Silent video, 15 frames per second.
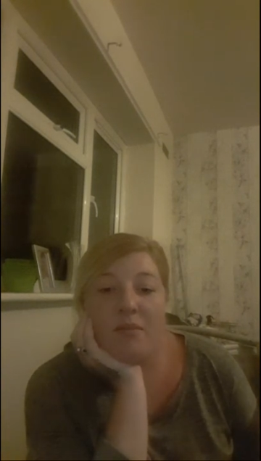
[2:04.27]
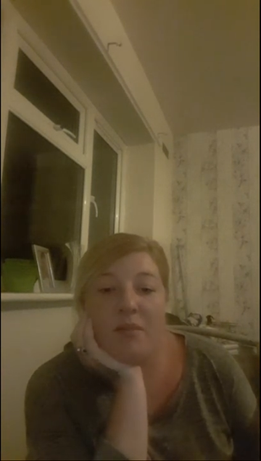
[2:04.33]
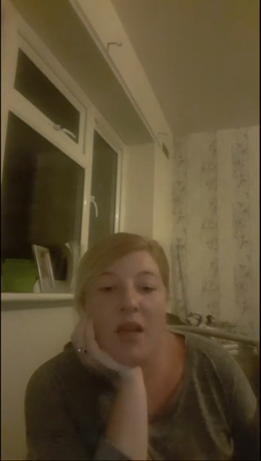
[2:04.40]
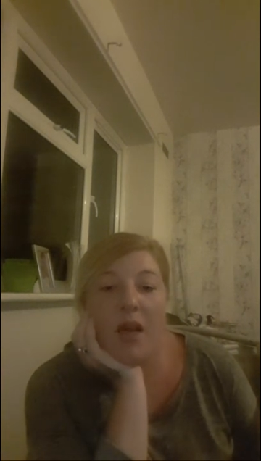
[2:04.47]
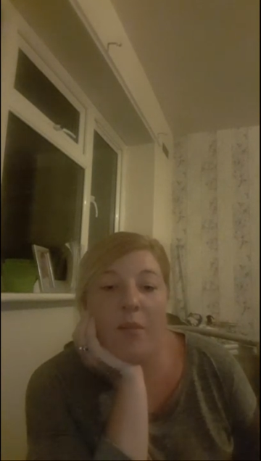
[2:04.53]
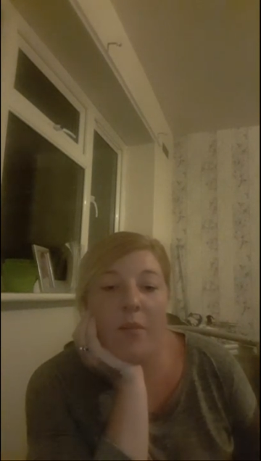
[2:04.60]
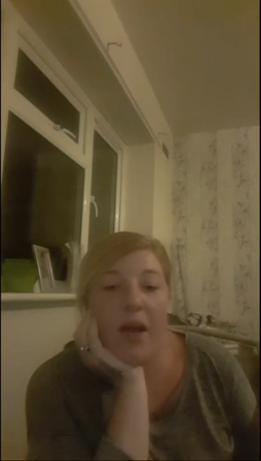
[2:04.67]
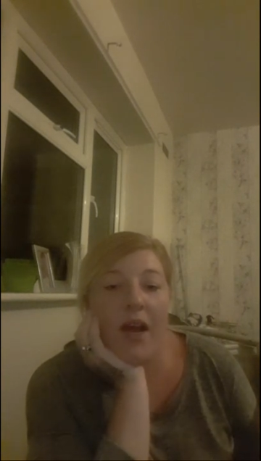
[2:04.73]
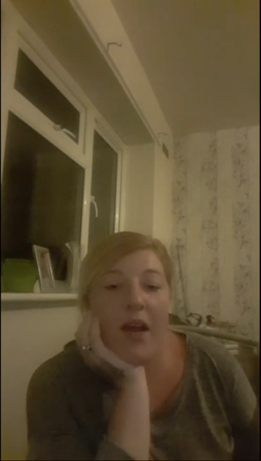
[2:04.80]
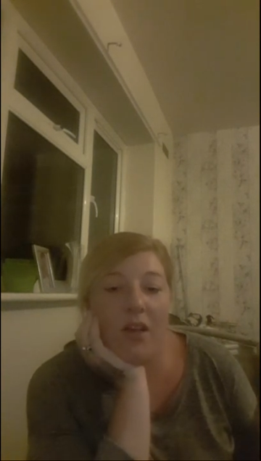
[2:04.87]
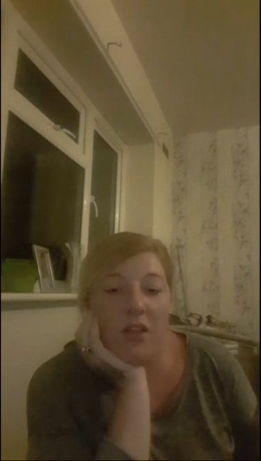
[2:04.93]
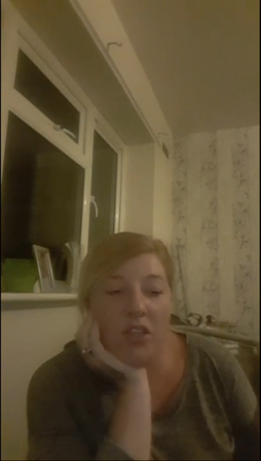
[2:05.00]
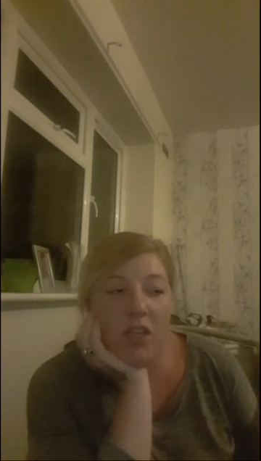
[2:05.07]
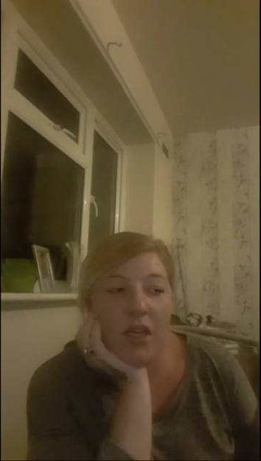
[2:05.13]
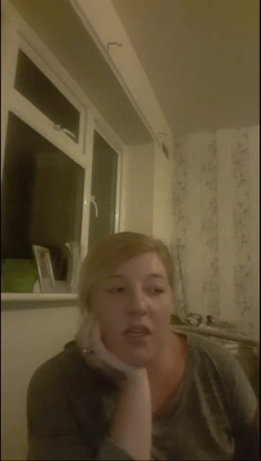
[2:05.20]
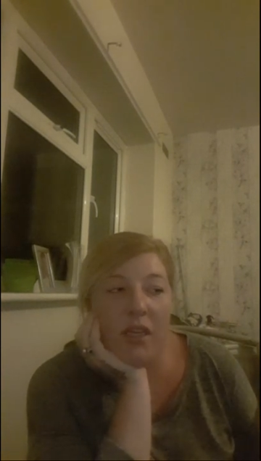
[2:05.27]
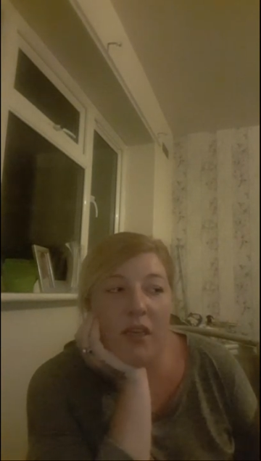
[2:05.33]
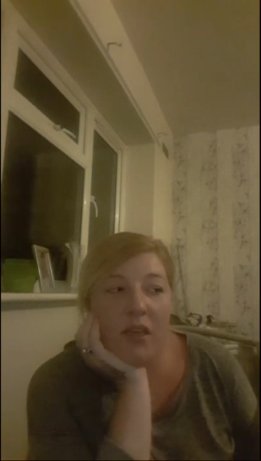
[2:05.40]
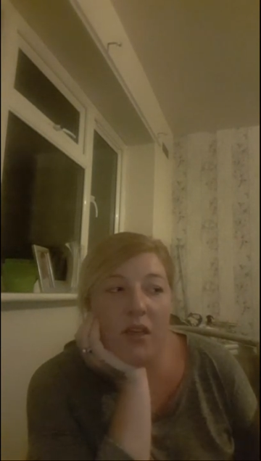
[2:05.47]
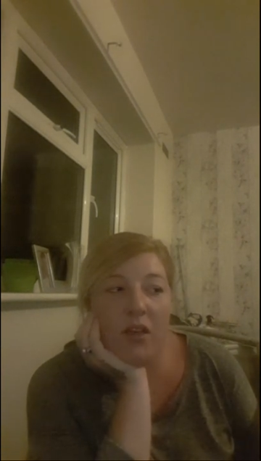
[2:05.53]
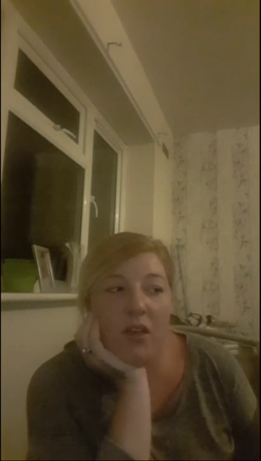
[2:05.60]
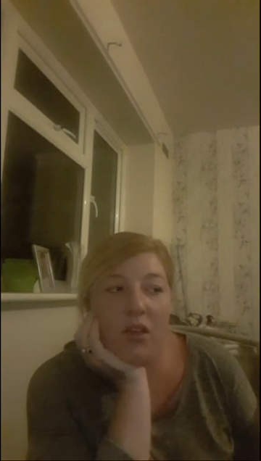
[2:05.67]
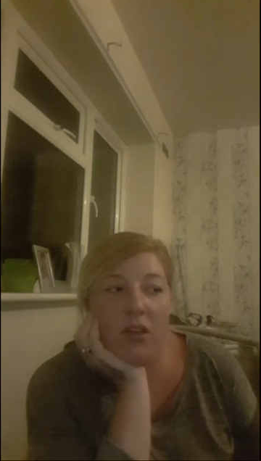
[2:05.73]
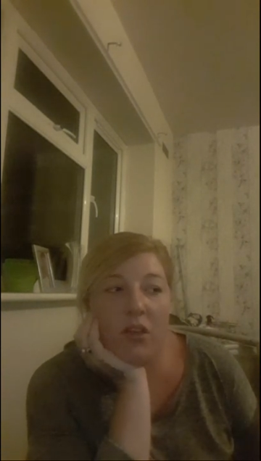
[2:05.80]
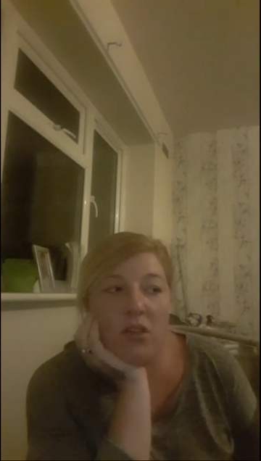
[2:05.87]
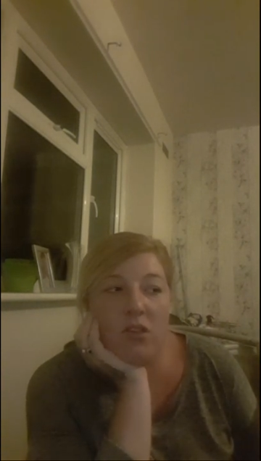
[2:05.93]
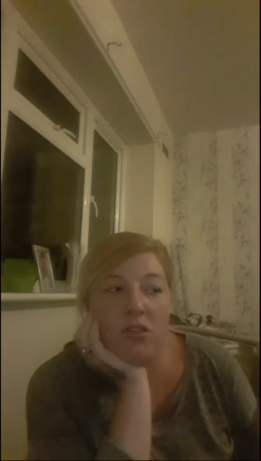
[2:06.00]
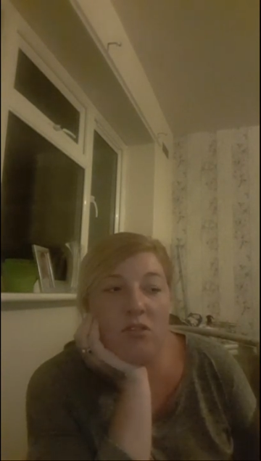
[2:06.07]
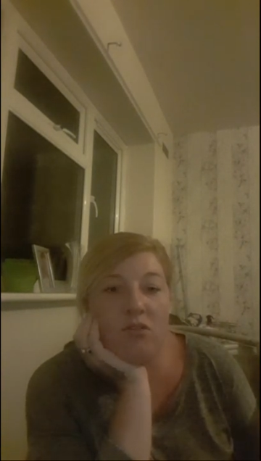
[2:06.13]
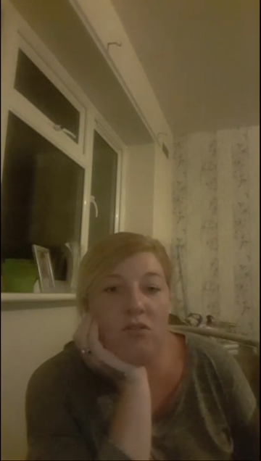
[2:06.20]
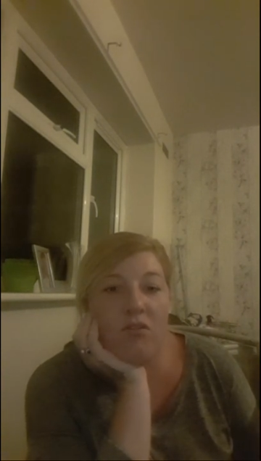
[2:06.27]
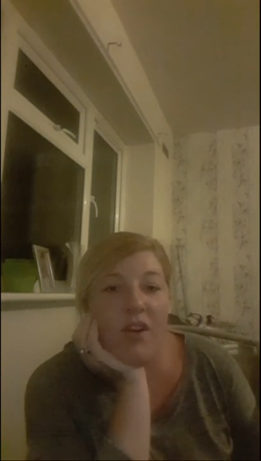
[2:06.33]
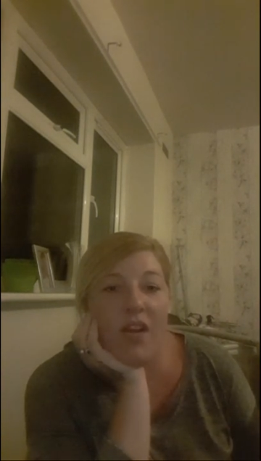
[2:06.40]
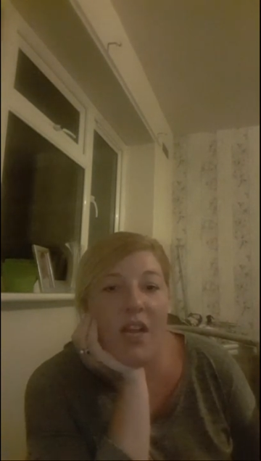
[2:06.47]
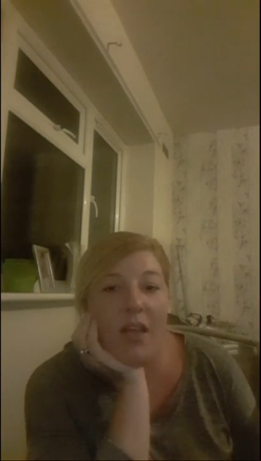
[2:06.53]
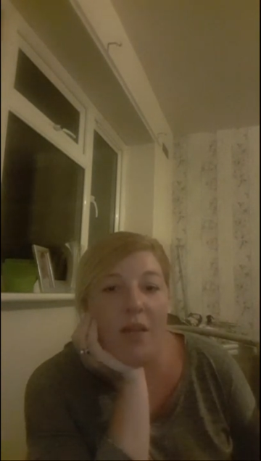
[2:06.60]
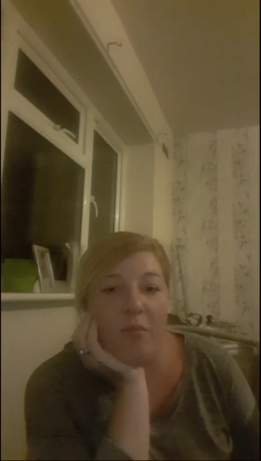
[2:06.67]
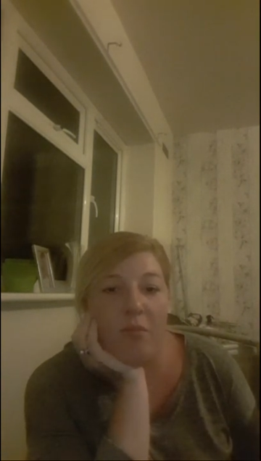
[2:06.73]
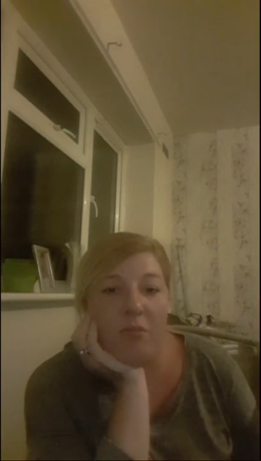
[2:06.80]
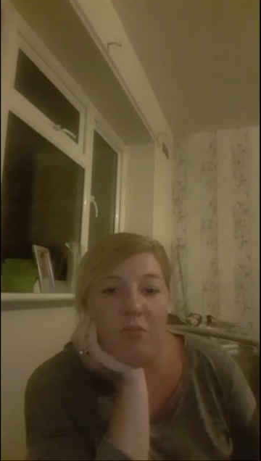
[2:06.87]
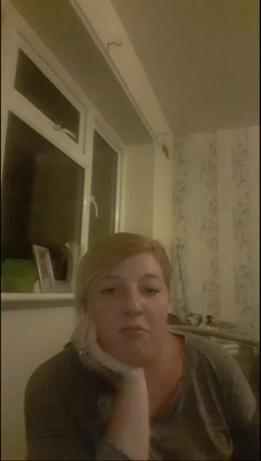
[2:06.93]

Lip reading: I'm actually gonna scream.